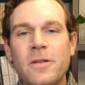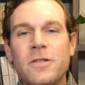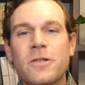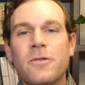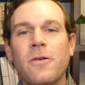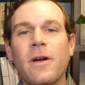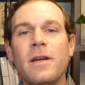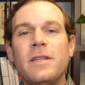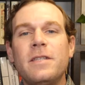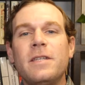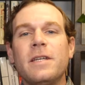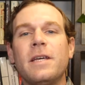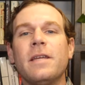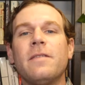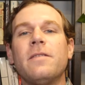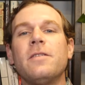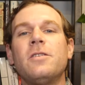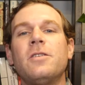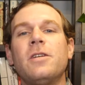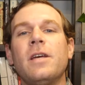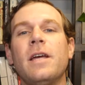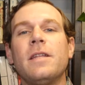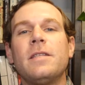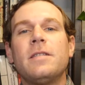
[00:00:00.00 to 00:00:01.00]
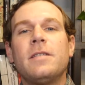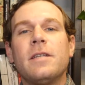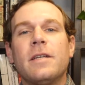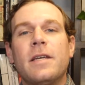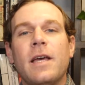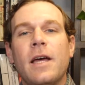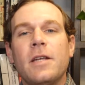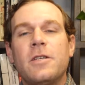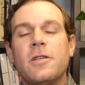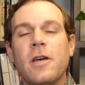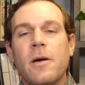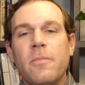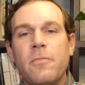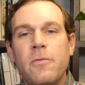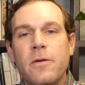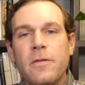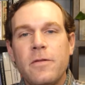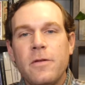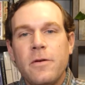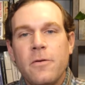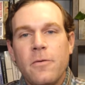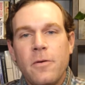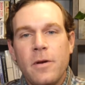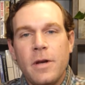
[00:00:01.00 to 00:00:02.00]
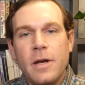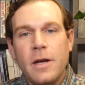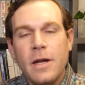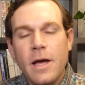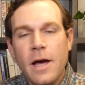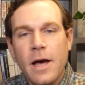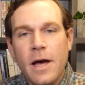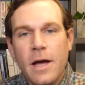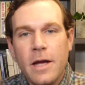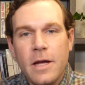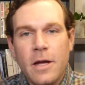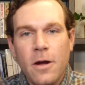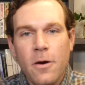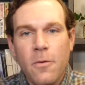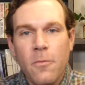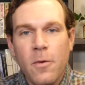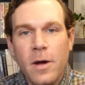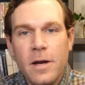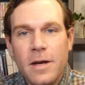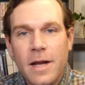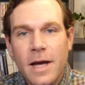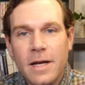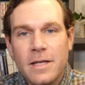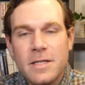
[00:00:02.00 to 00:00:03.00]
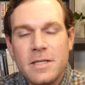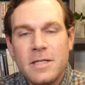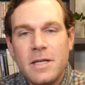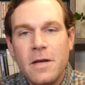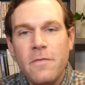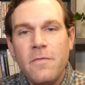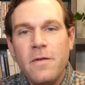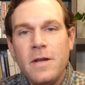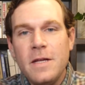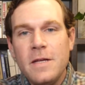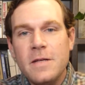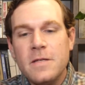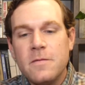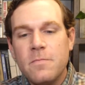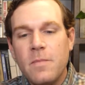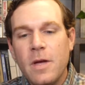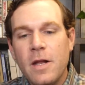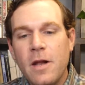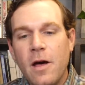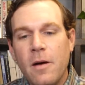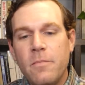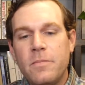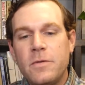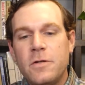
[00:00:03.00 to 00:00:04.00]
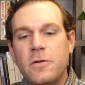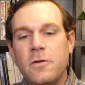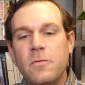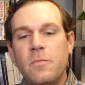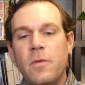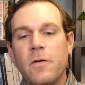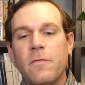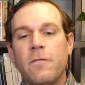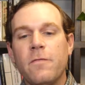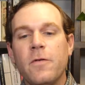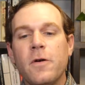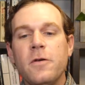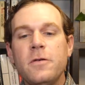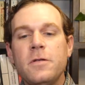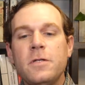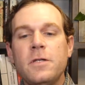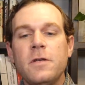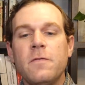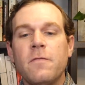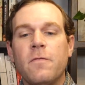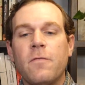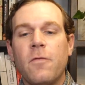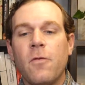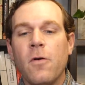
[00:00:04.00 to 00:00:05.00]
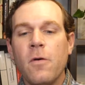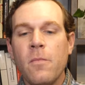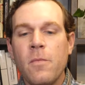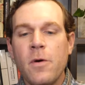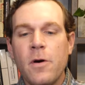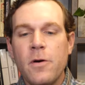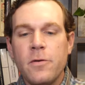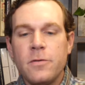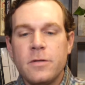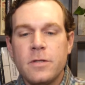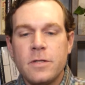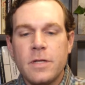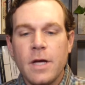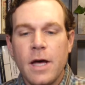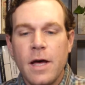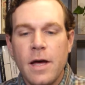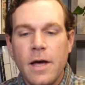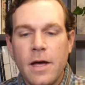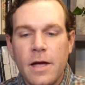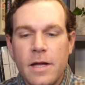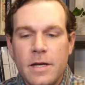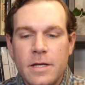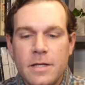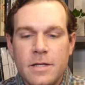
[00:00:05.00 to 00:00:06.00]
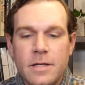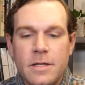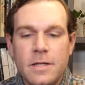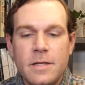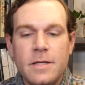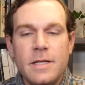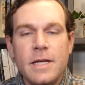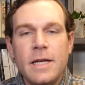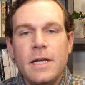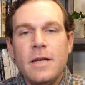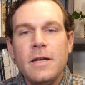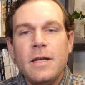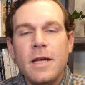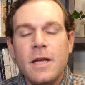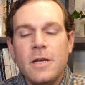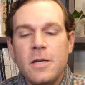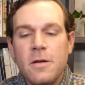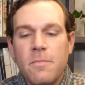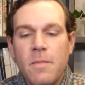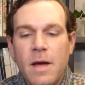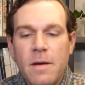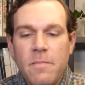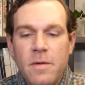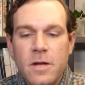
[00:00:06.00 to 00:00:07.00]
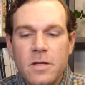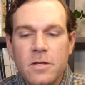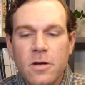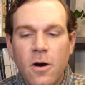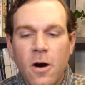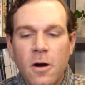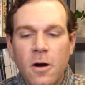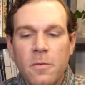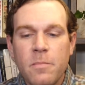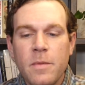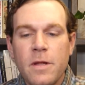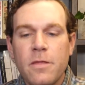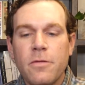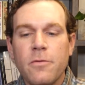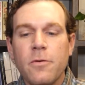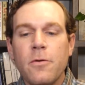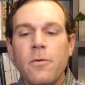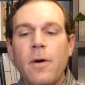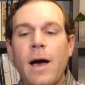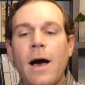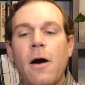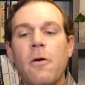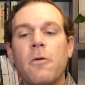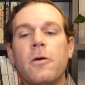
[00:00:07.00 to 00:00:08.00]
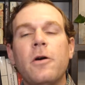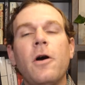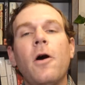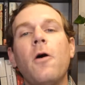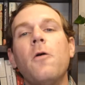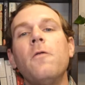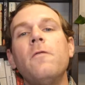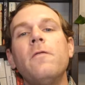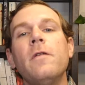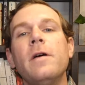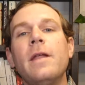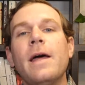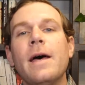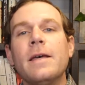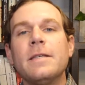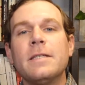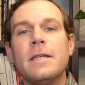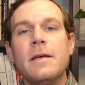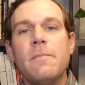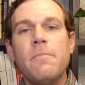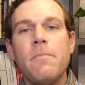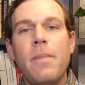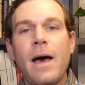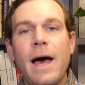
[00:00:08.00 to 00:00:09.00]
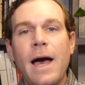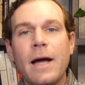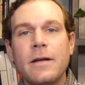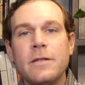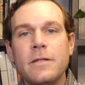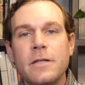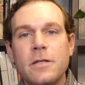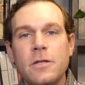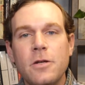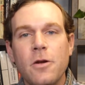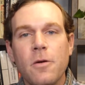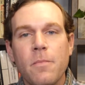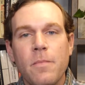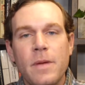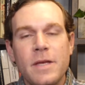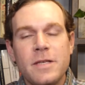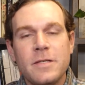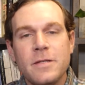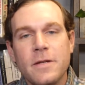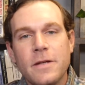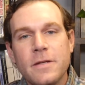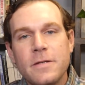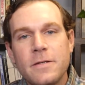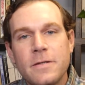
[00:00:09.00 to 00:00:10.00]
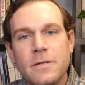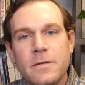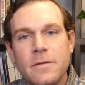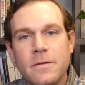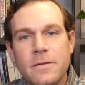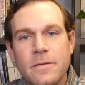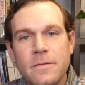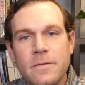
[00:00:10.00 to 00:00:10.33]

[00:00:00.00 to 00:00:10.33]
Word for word: it's great to get the chance to catch up with you and uh, hear what Nextivity has been up to. But first and foremost, uh, Dean, can you maybe talk me through how COVID has impacted your business?